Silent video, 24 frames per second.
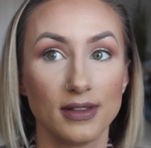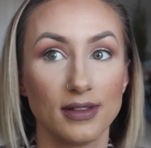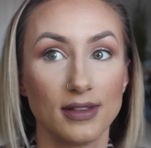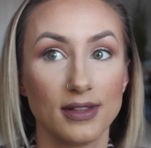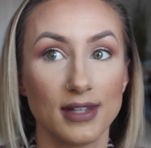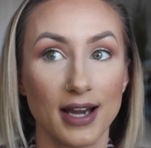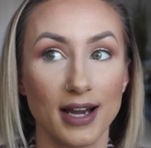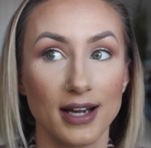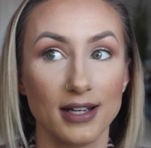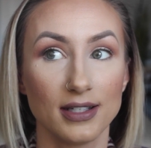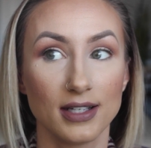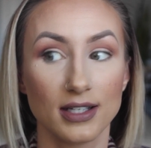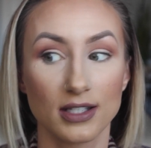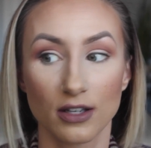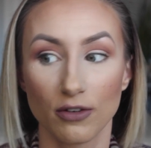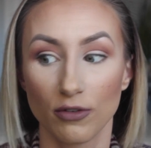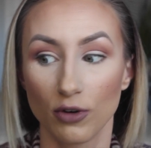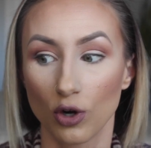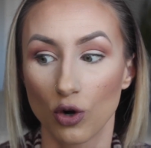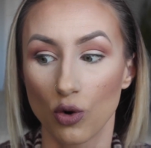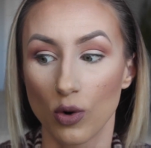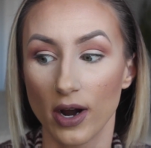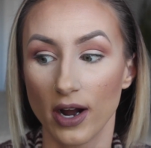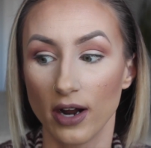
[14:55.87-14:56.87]
that doesn't
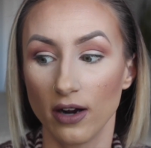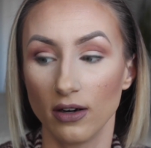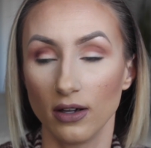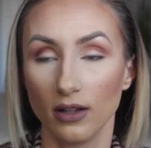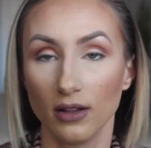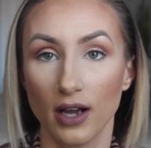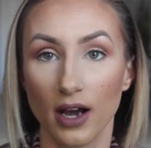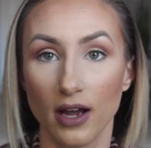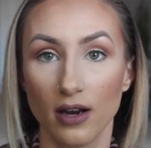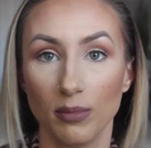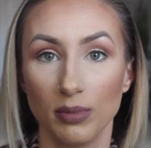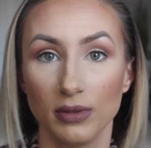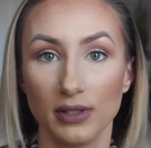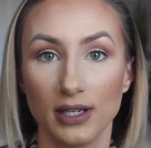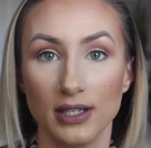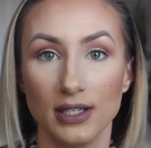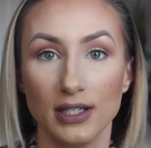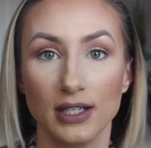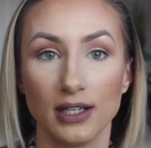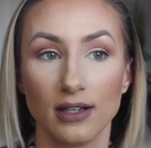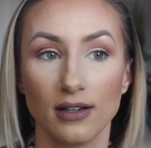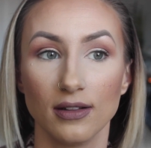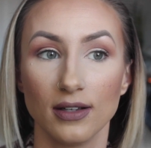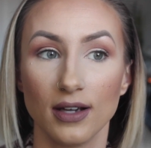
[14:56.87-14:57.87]
require a lot of
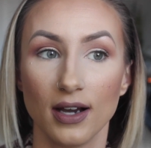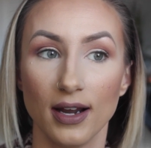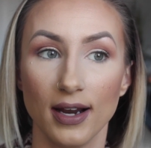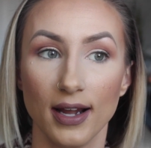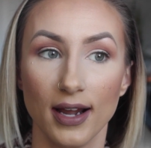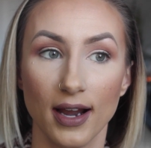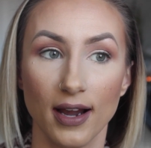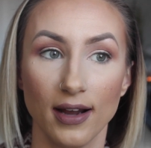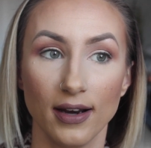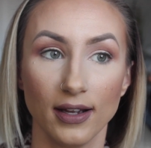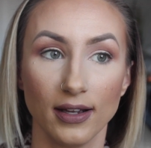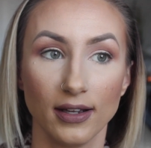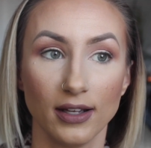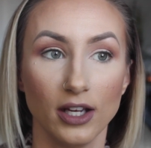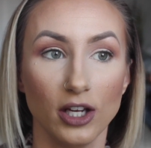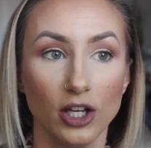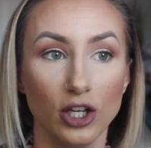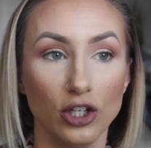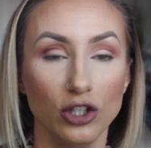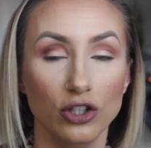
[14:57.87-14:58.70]
blending and a lot of adding.